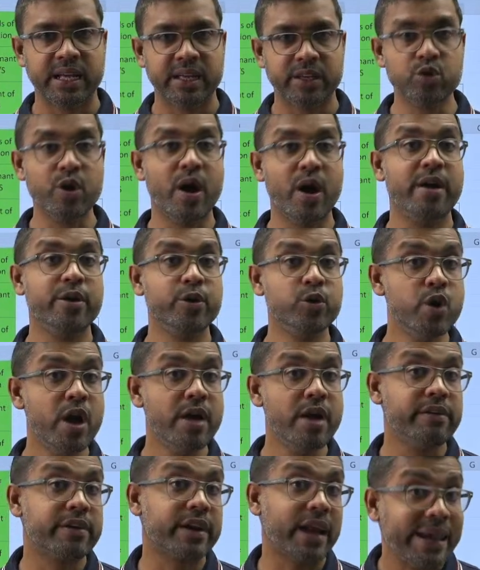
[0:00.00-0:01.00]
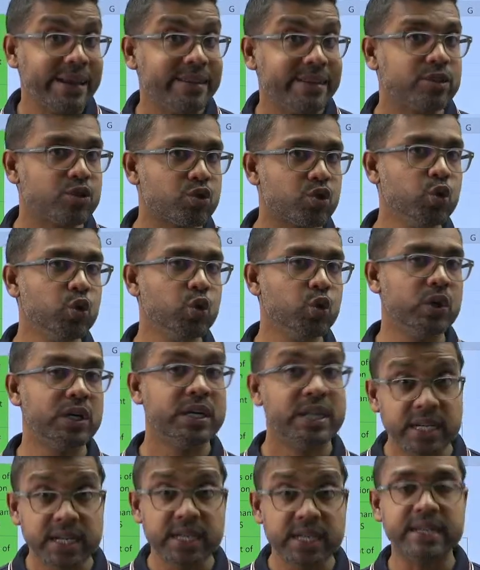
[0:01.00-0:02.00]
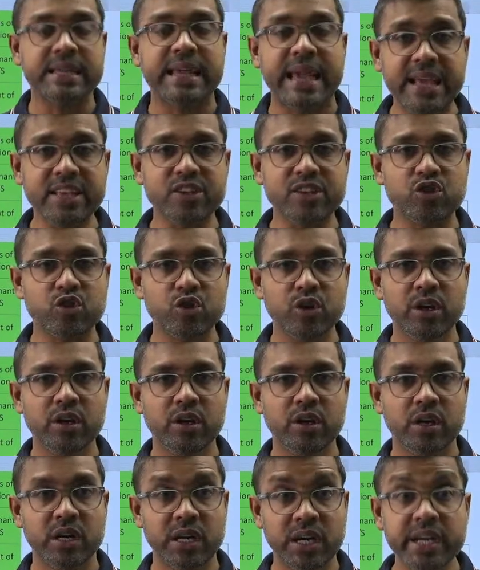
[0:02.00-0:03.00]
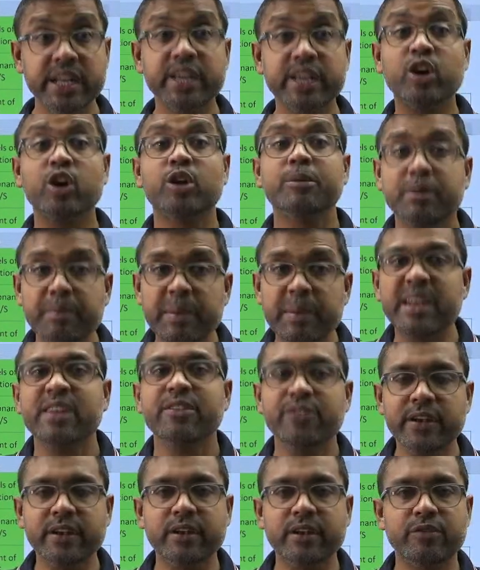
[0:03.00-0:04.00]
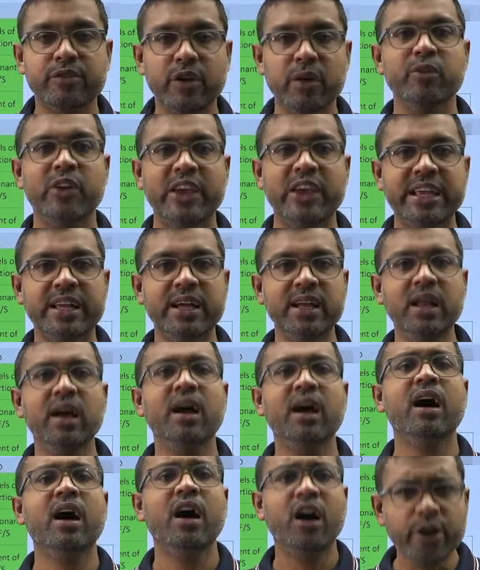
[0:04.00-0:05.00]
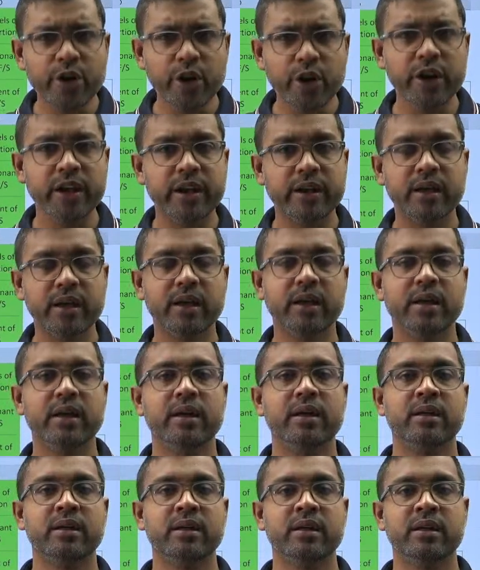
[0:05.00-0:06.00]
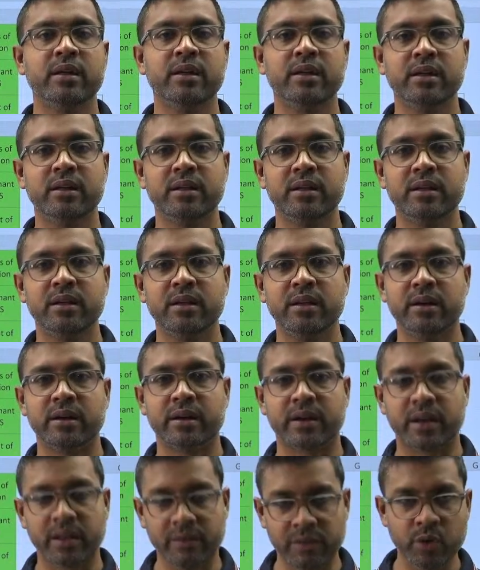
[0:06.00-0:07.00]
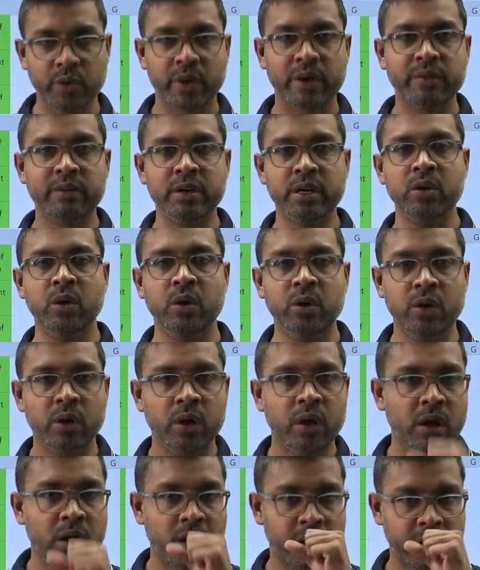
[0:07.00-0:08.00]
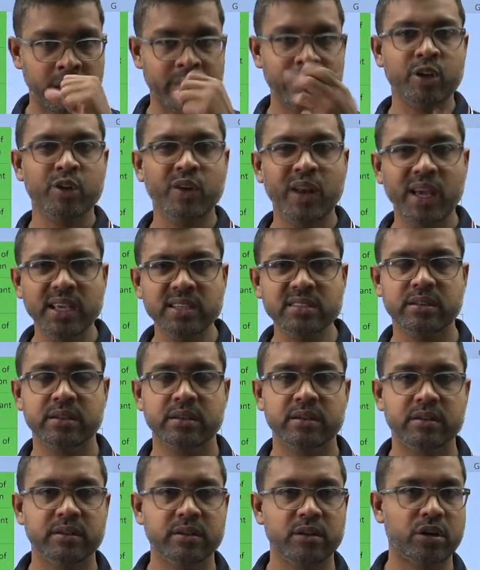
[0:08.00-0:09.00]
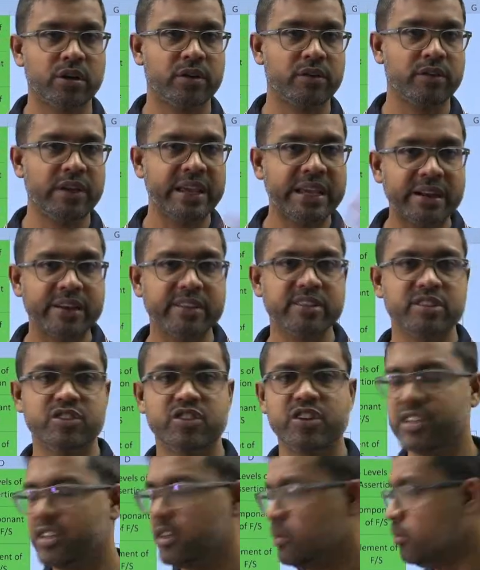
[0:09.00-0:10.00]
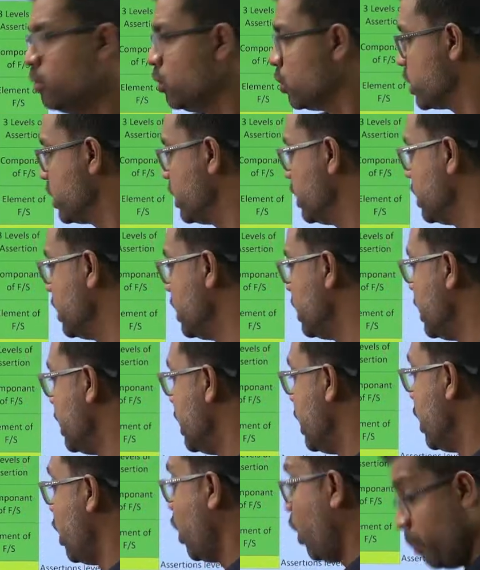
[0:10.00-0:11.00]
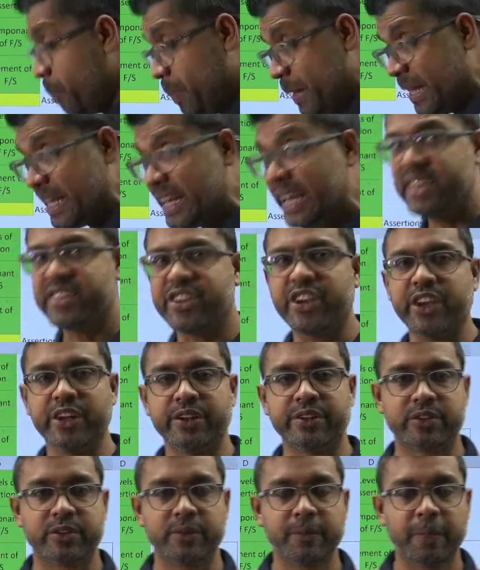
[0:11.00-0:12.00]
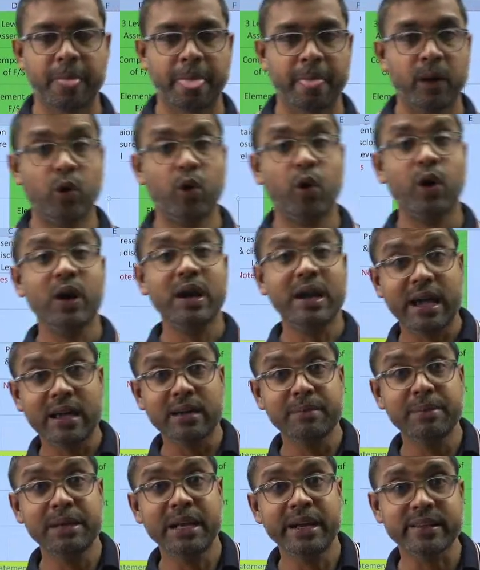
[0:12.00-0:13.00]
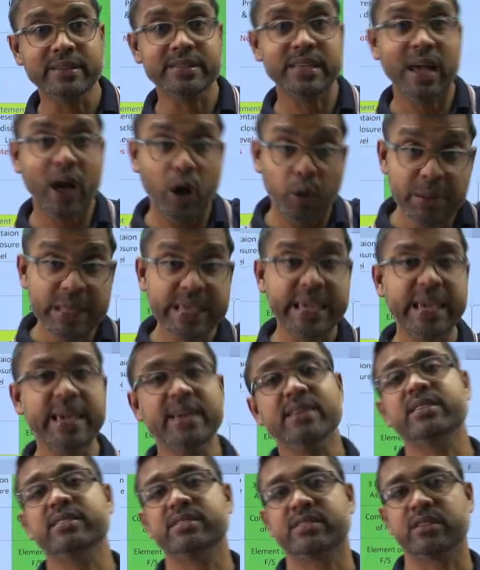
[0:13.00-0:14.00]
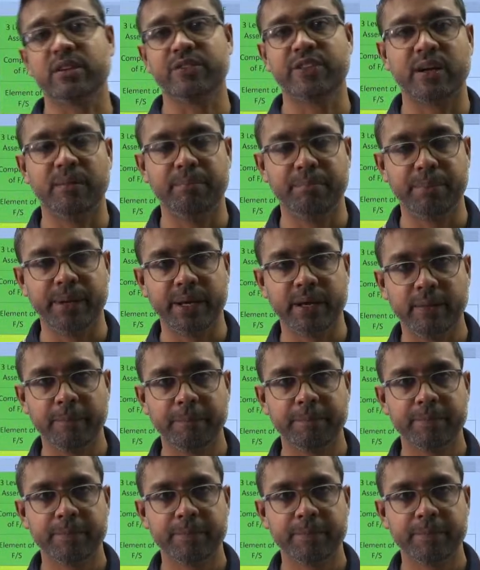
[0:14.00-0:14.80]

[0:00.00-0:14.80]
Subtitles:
Do you have rights to earn cash, earn economic benefit from vehicle? How do you audit? Review revenue license or vehicle registration book. Obligations. All liabilities are obligations of the company.